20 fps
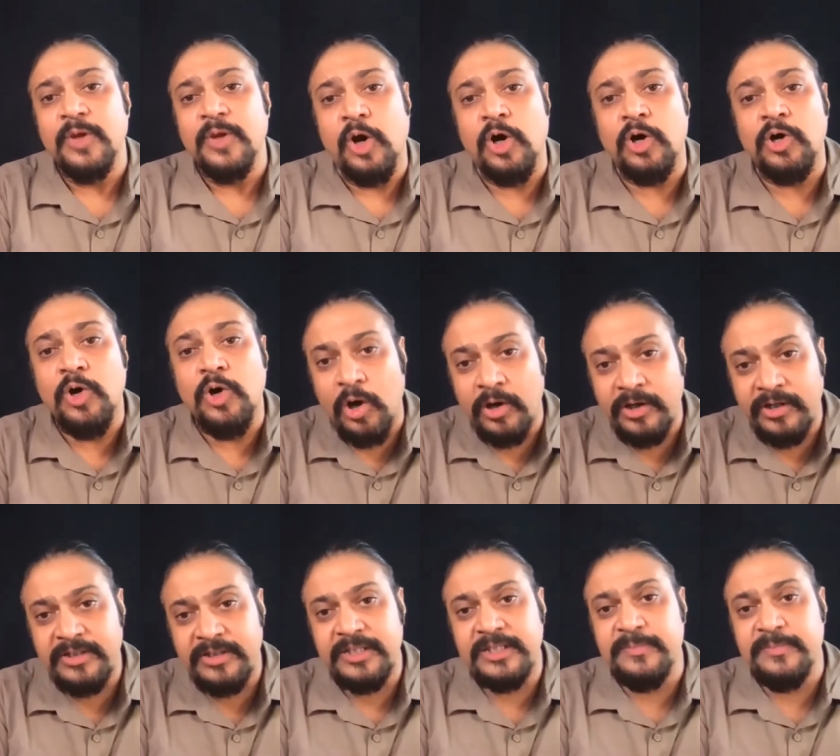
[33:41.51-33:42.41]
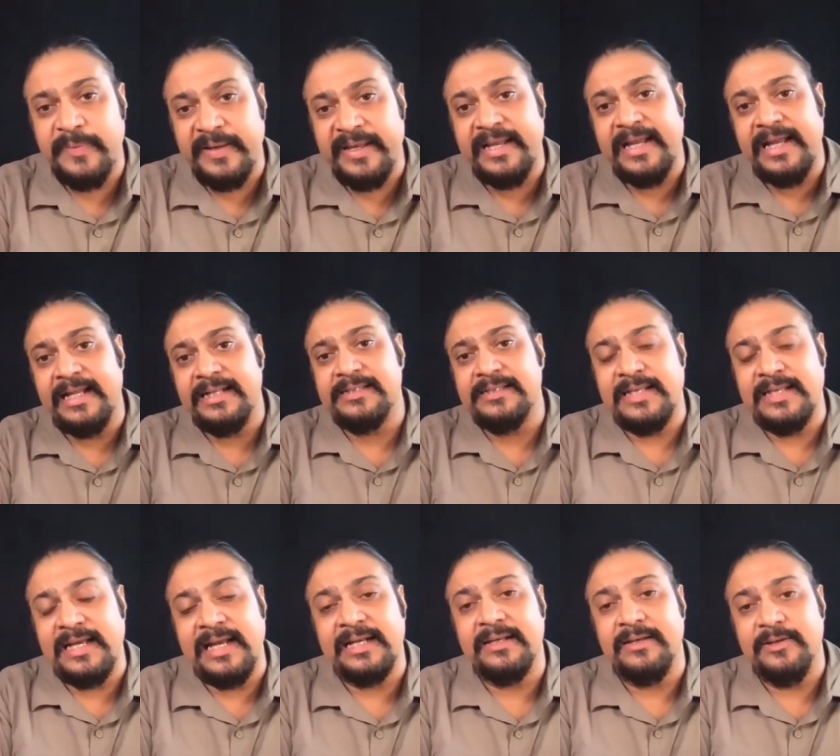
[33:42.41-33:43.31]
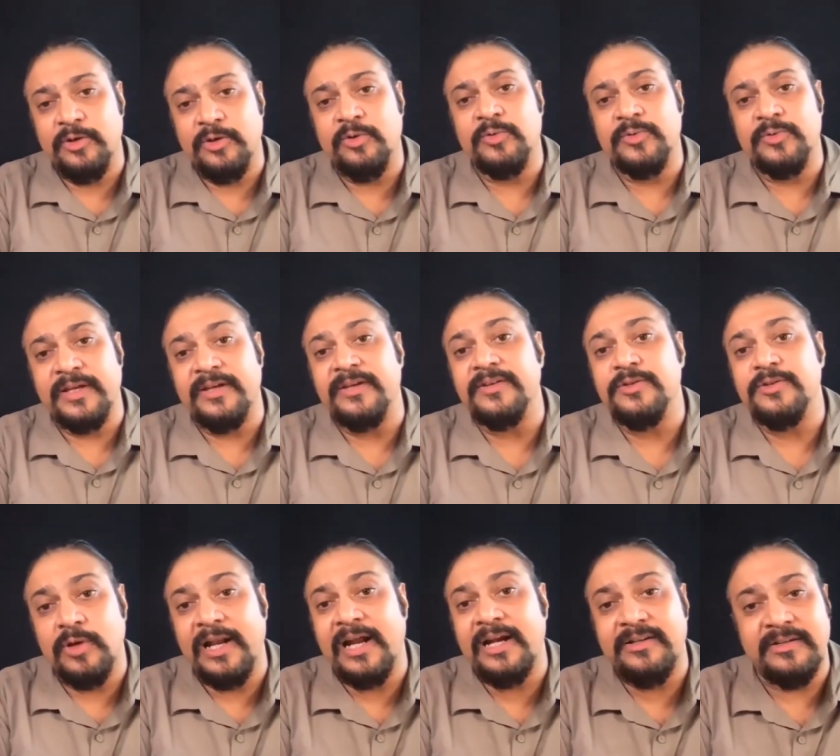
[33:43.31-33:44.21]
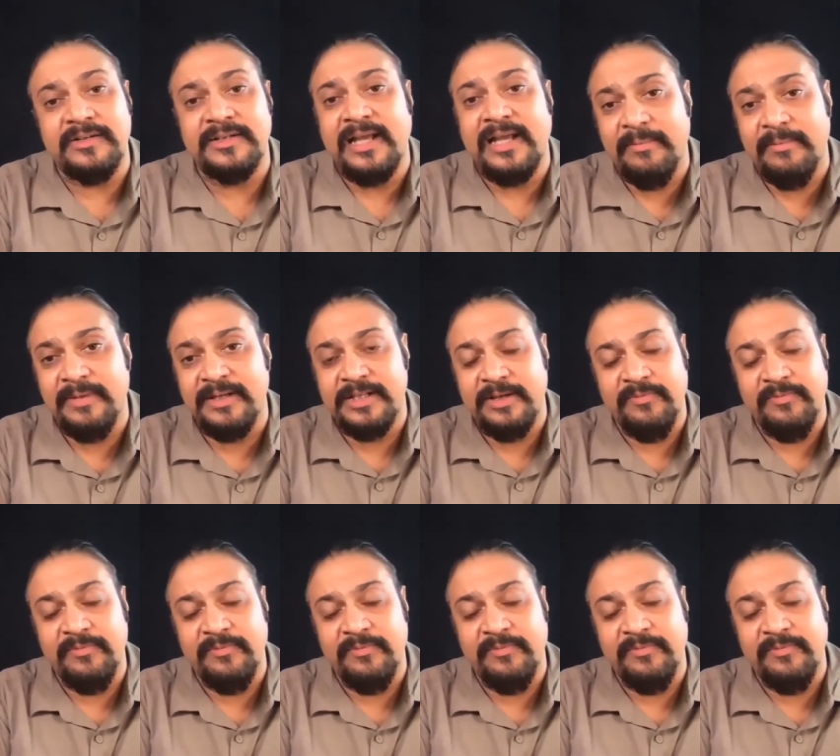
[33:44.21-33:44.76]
or call these big cats that you know there is collateral damage,